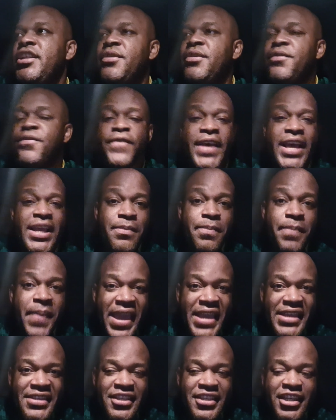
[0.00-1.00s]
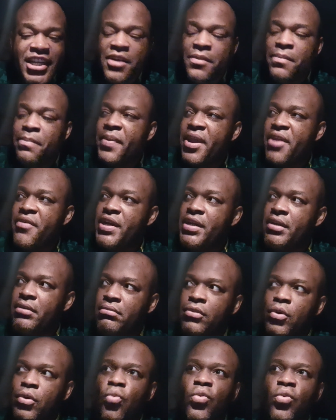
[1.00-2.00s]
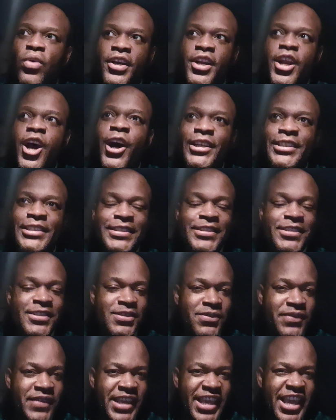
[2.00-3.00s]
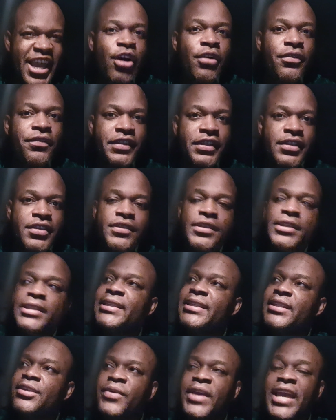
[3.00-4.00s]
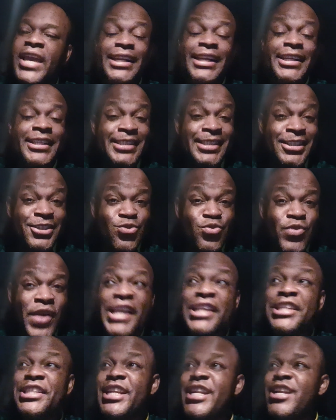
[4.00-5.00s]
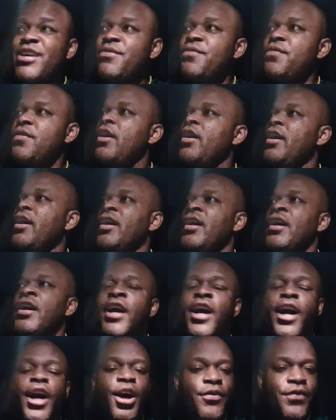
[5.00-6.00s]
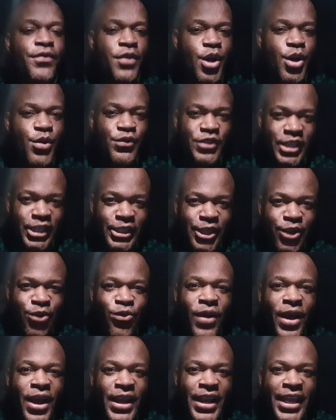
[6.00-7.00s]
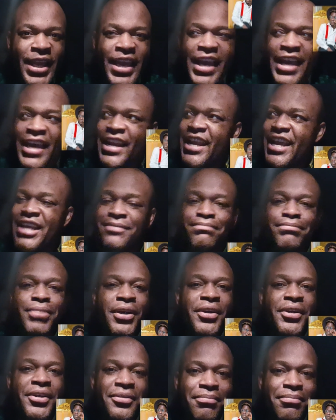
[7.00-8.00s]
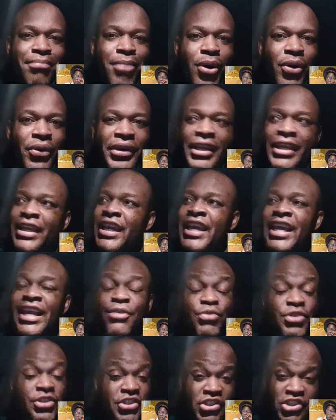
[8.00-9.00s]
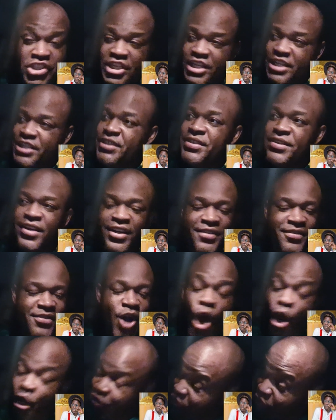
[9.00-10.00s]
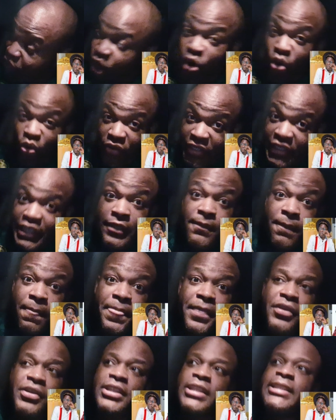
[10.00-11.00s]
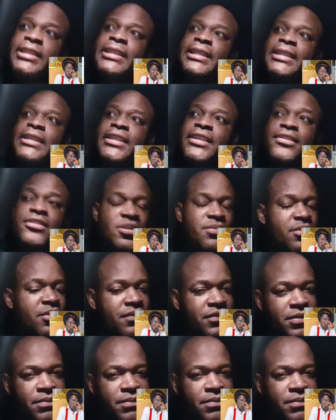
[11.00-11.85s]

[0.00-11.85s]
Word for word: the fan base are comparing one artist to the other. You did. We had the situation of uh, of of Shatta Wale and, and Burna Boy, which is still ongoing. You dig? Some